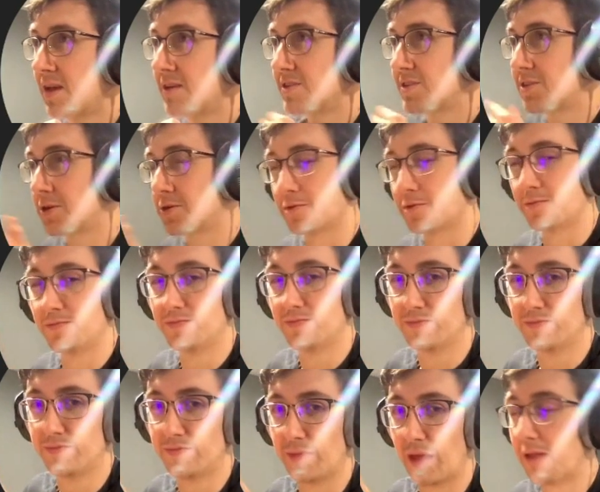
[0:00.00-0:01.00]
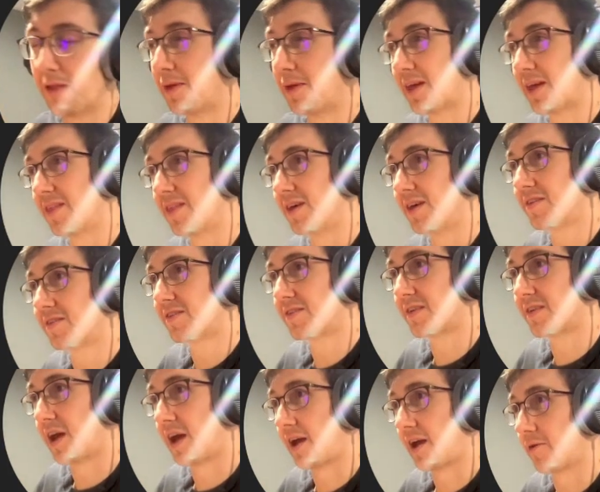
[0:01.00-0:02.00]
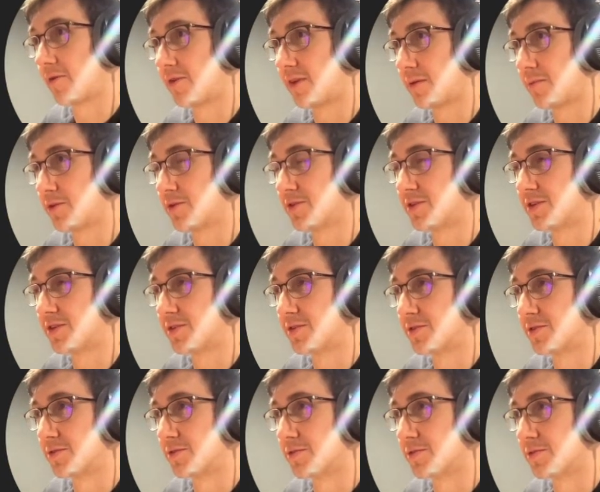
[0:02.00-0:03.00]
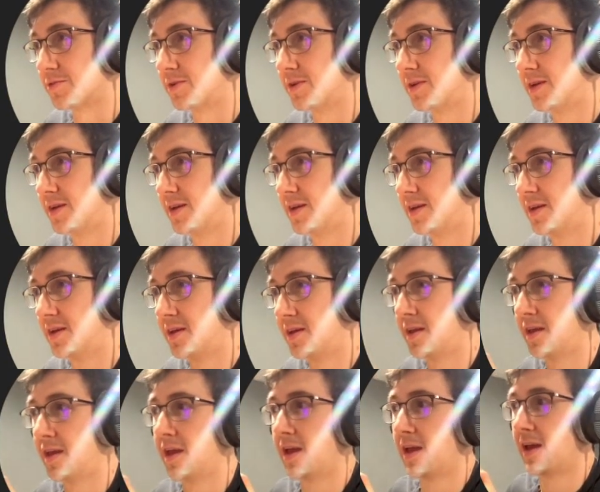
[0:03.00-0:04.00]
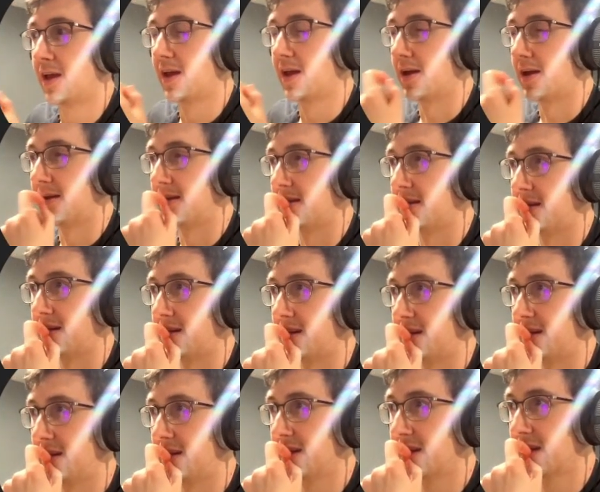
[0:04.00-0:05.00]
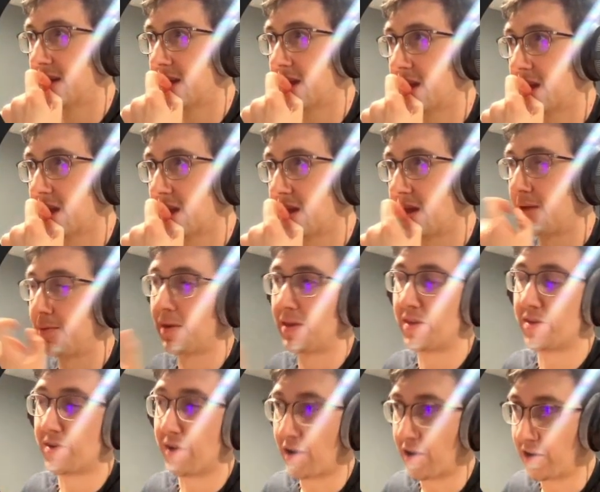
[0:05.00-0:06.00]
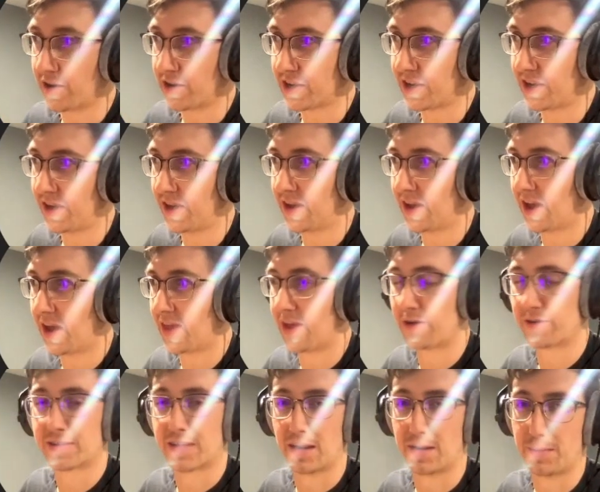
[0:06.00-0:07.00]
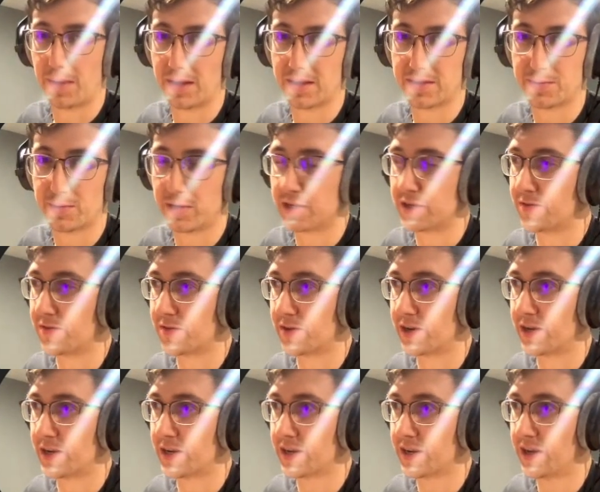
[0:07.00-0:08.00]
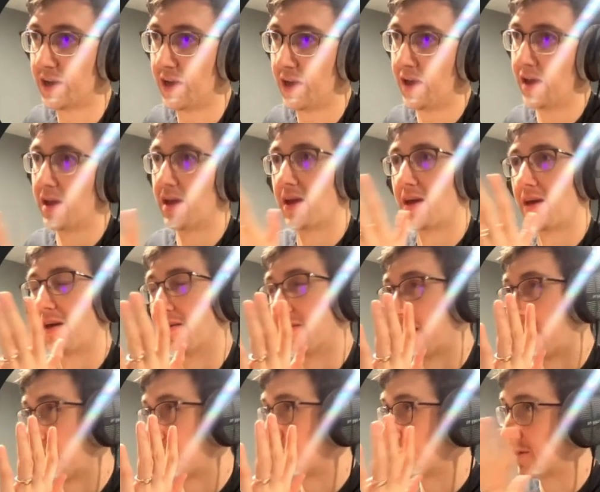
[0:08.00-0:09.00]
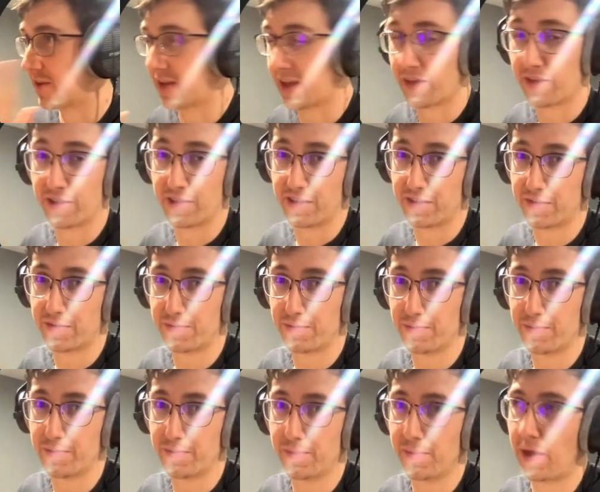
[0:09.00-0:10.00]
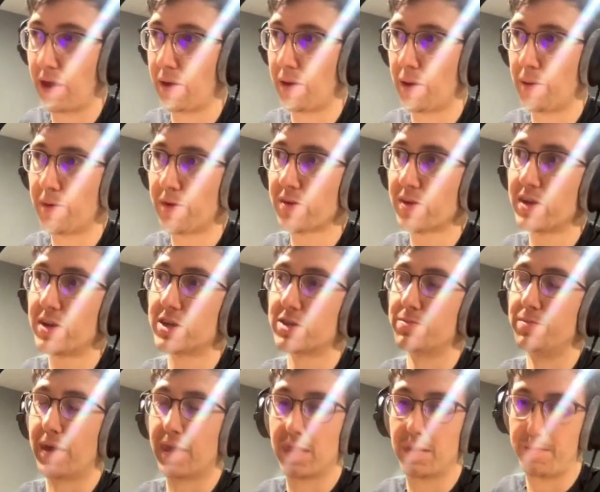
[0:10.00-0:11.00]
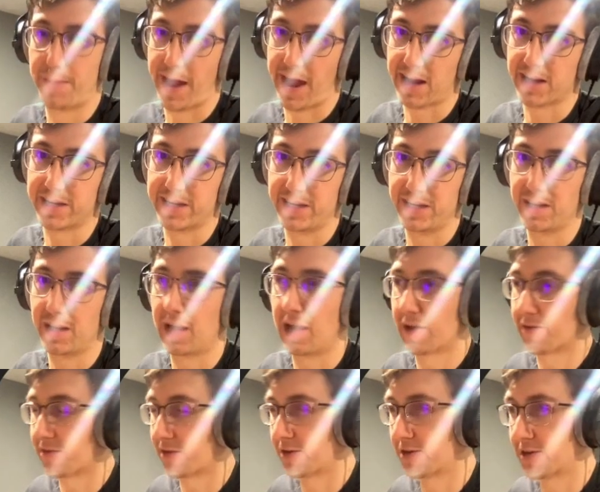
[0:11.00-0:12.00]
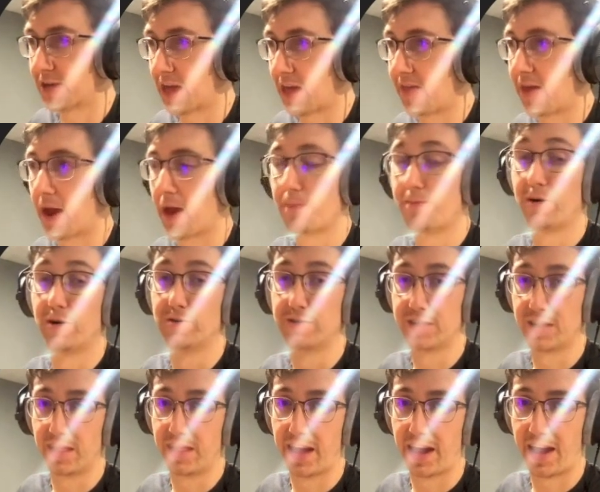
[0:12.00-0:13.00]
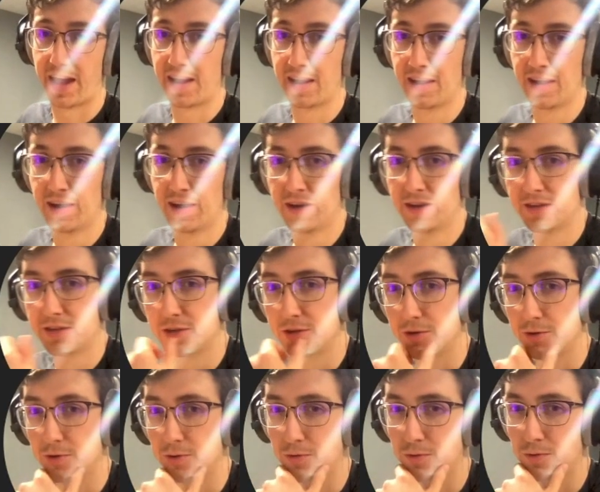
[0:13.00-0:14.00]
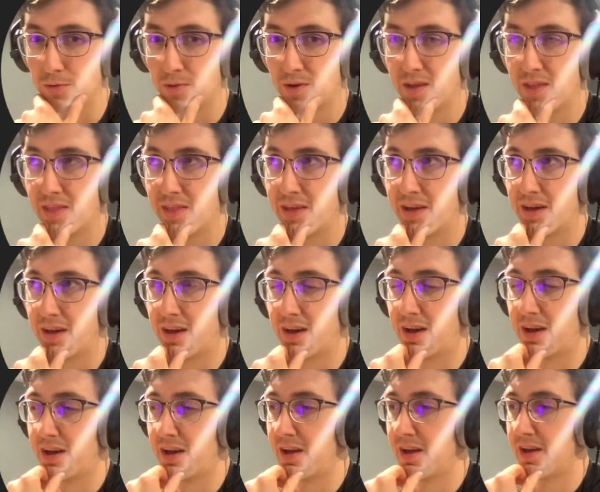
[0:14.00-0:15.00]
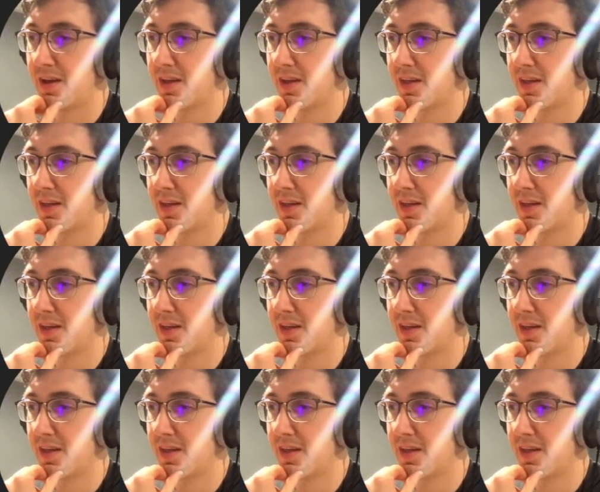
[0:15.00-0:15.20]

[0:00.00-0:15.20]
So in making this, I was able to uh, I made this art, and that was kind of my inspiration for it. And then I put together this. I basically just made the back sheet at first, and then I posted that to the